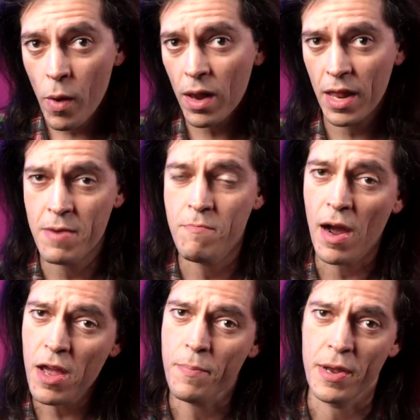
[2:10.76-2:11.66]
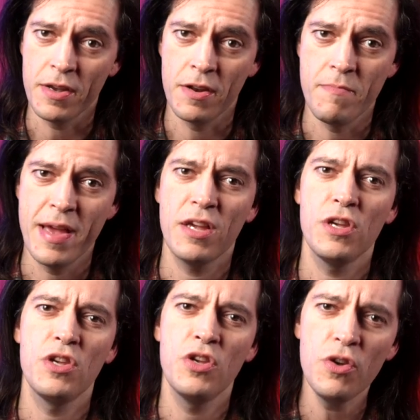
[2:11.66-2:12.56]
will, in my opinion, make a
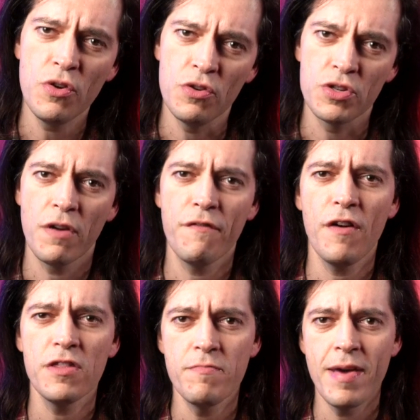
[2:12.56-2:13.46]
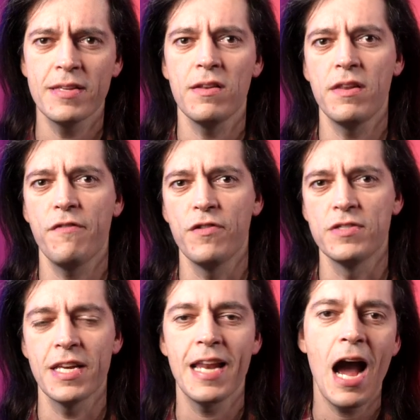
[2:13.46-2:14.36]
huge fundamental
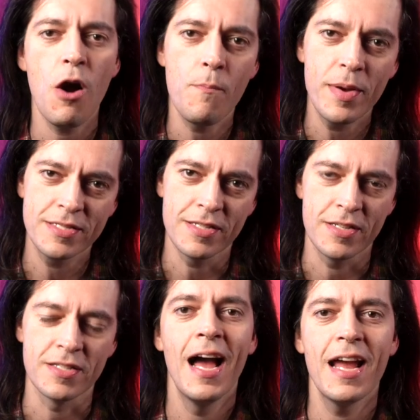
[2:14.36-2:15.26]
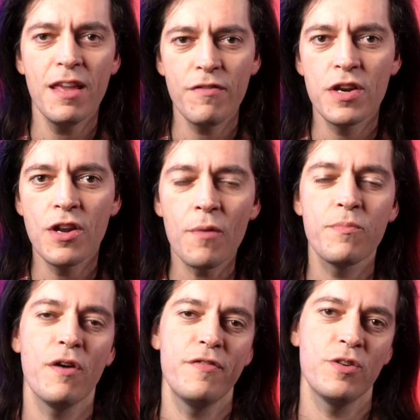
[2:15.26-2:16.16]
difference in how businesses and even
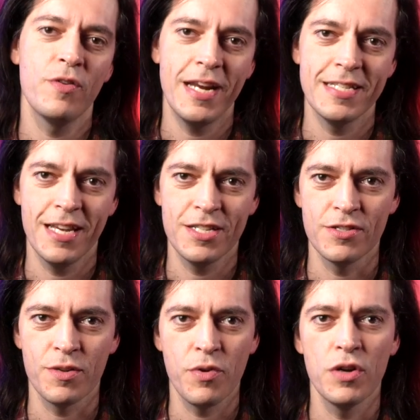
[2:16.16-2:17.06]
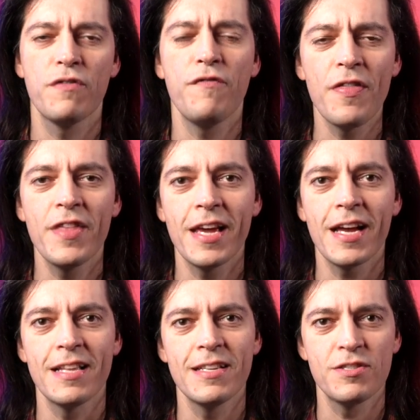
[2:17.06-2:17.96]
non-profit organizations approach funding
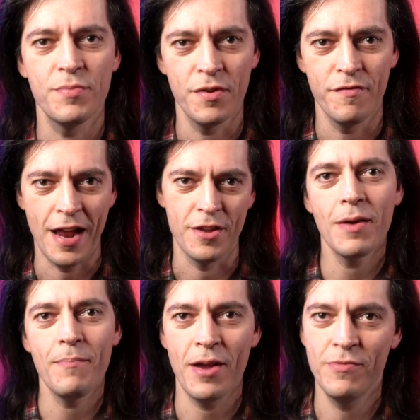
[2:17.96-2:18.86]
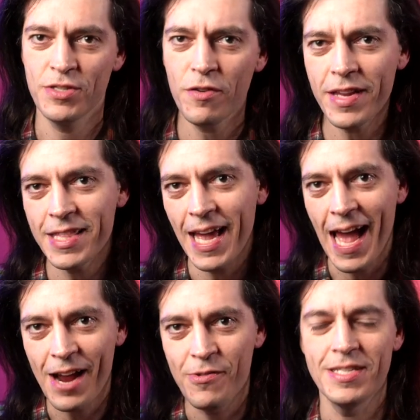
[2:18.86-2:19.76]
and distribute value. By resolving the
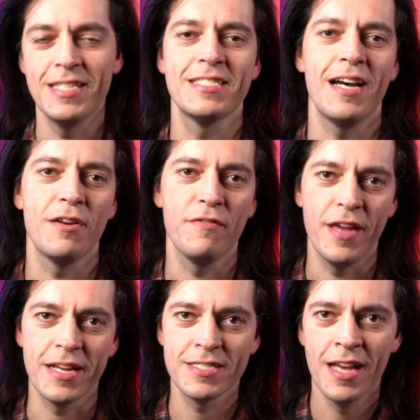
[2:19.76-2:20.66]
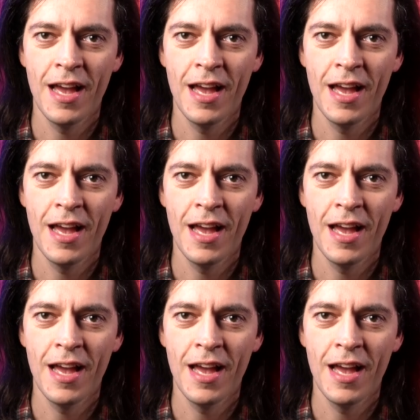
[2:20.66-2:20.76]
equity side of things